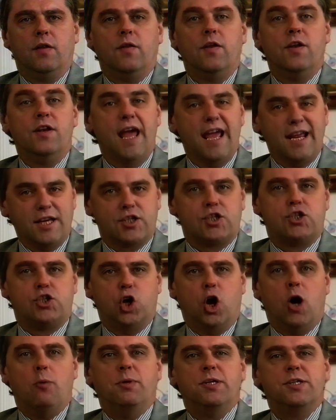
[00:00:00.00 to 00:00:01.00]
The next
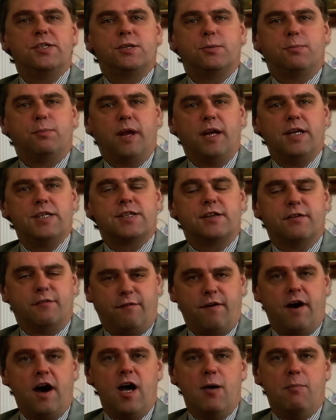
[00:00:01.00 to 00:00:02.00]
job is to place the
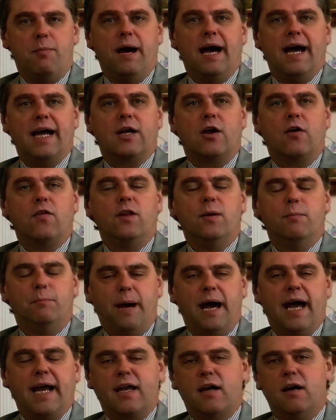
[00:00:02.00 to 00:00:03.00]
fire back on the
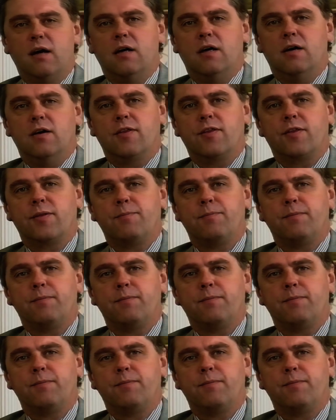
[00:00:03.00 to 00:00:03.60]
back hearth.